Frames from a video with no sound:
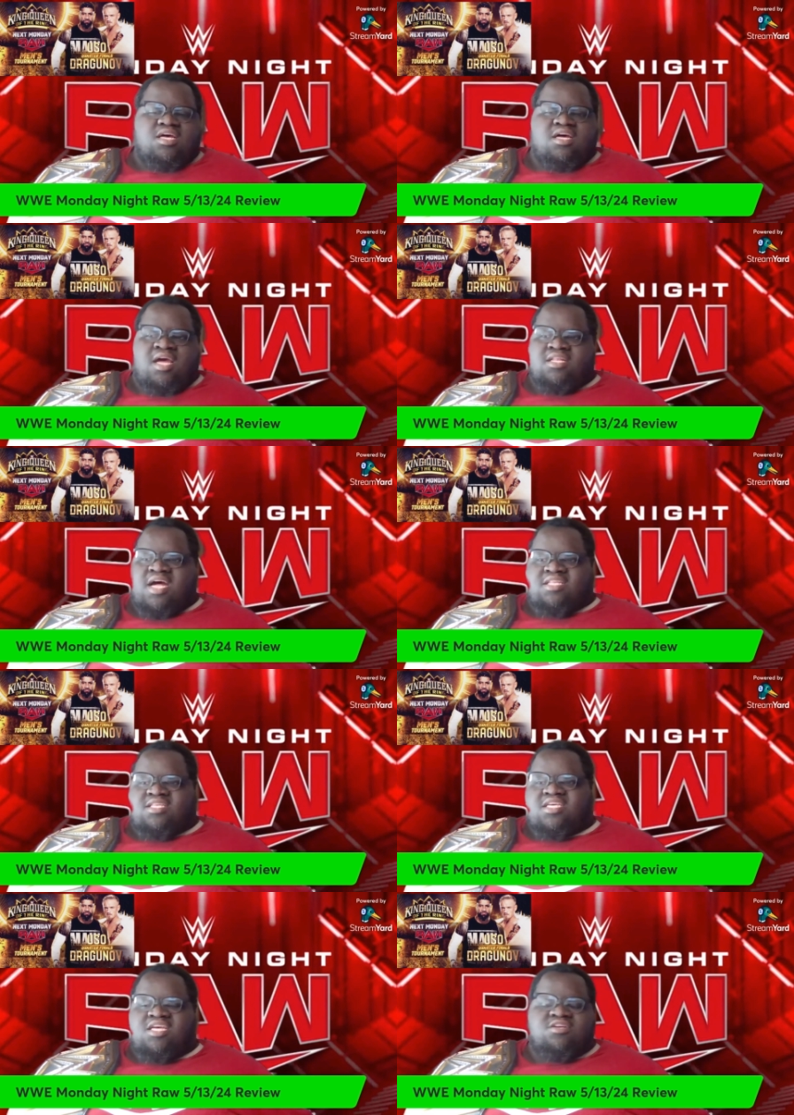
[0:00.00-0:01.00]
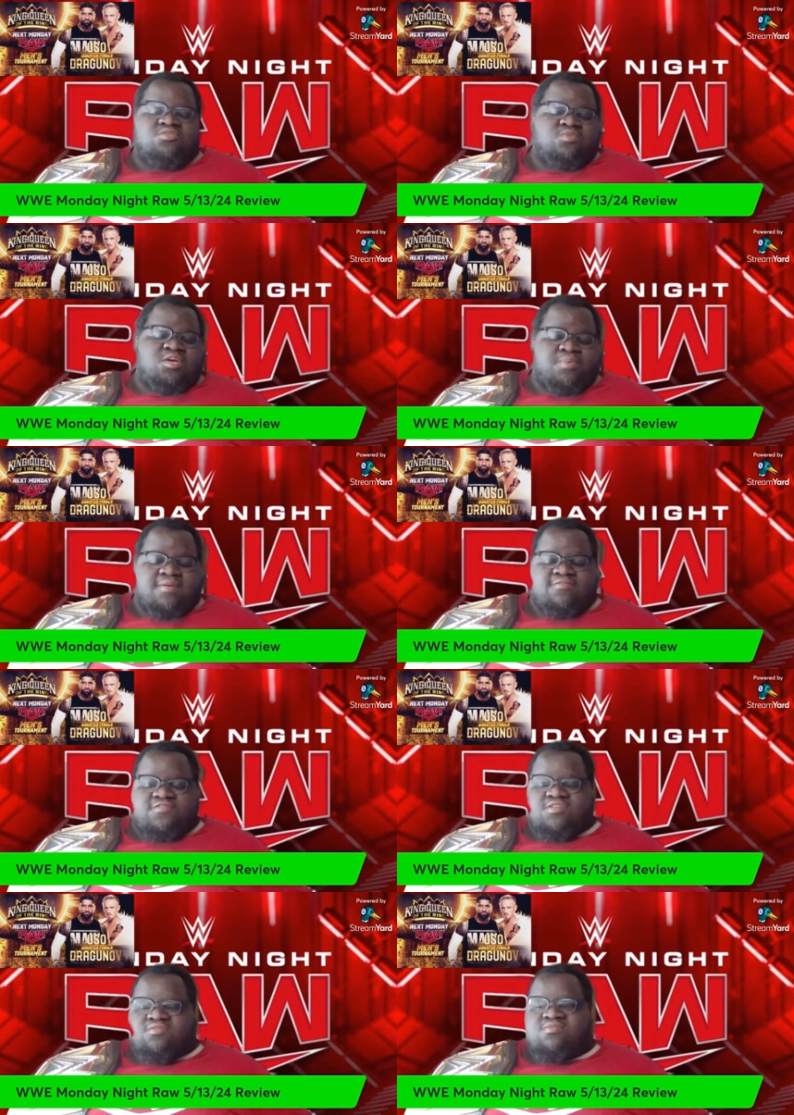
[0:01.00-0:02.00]
and at the King of the Ring
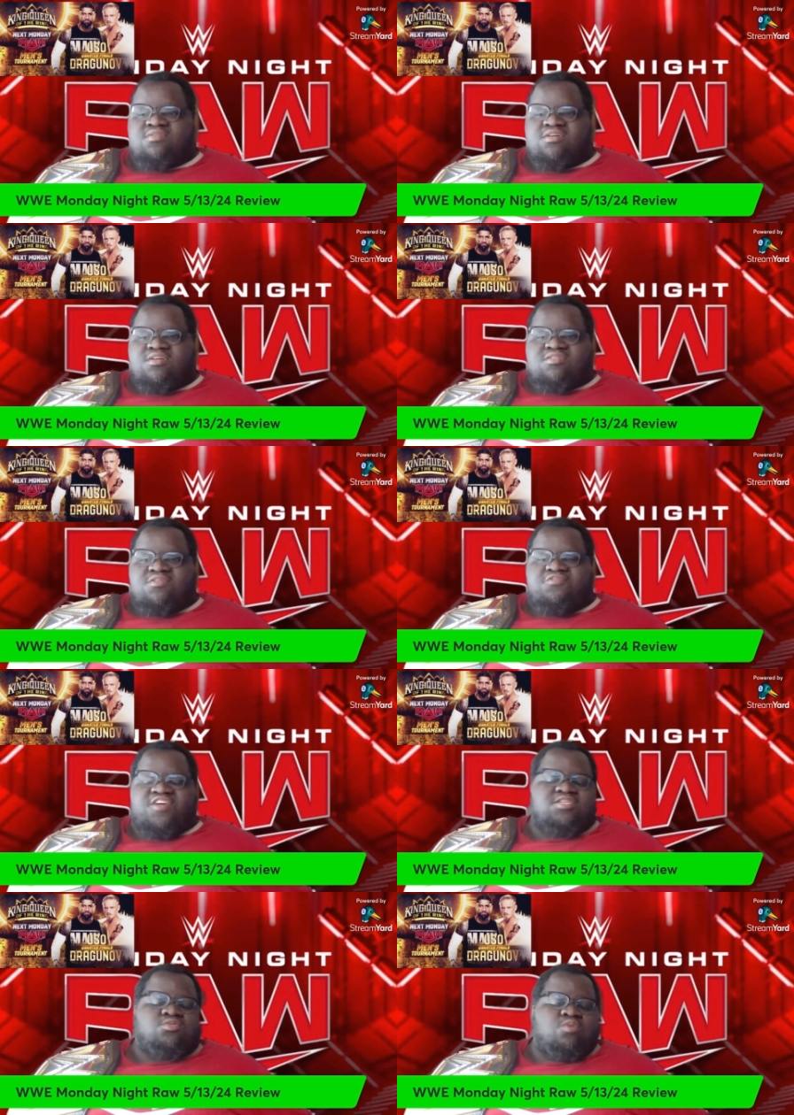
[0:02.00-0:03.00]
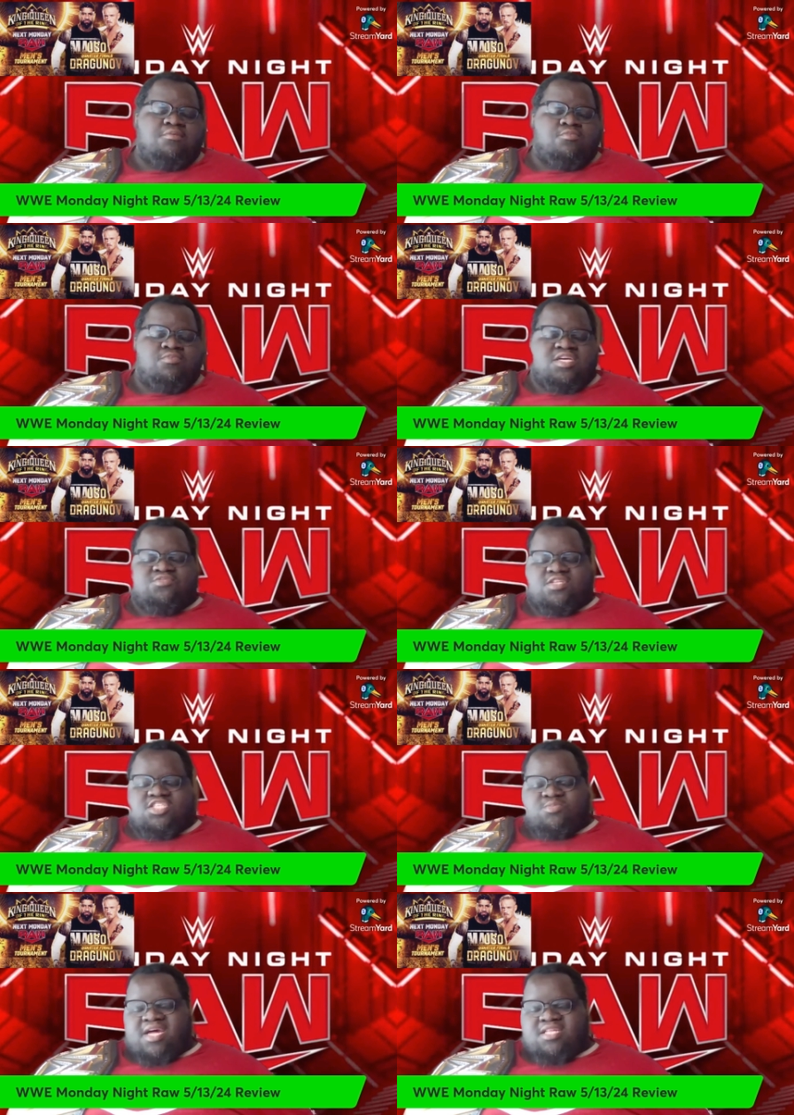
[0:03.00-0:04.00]
pay-per-view to face whoever wins for the
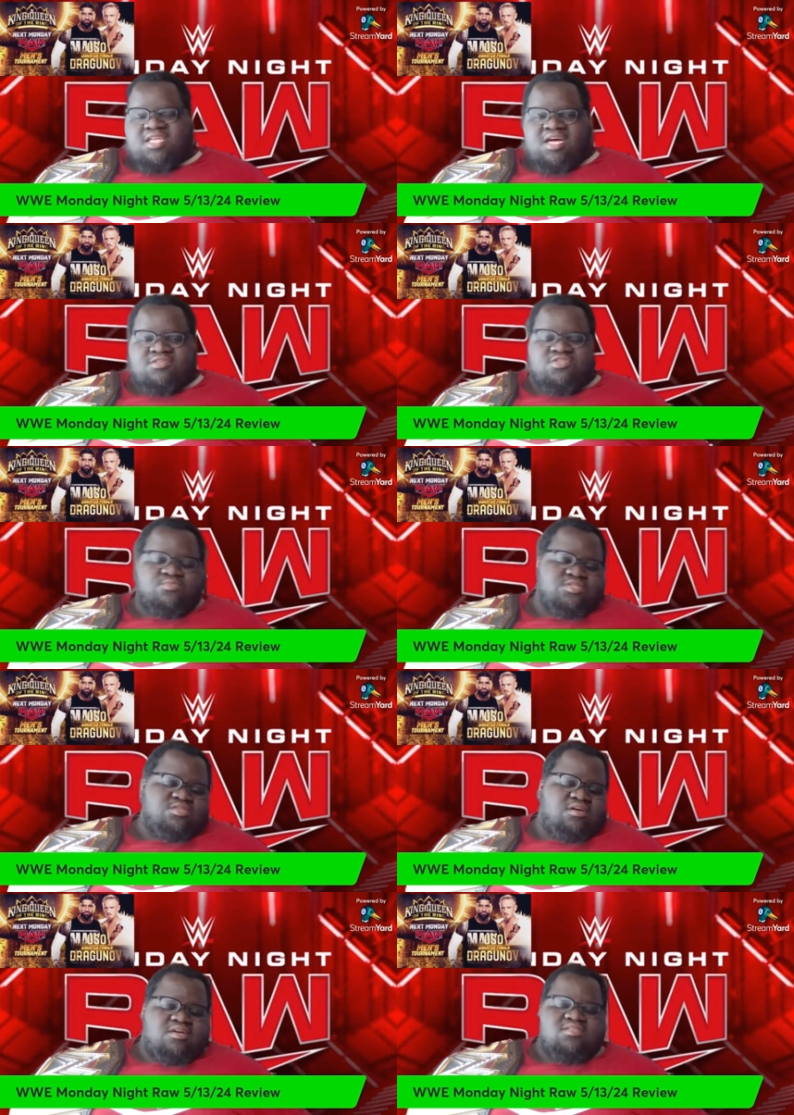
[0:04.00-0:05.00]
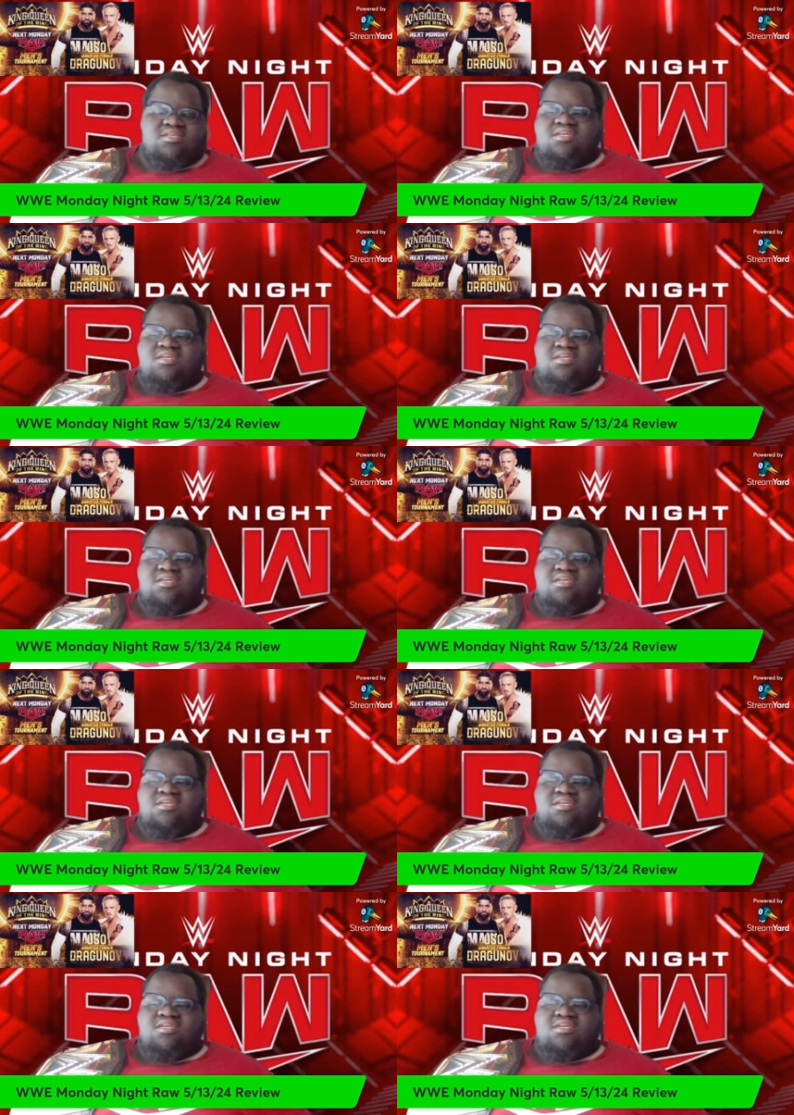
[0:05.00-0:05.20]
SmackDown superstars.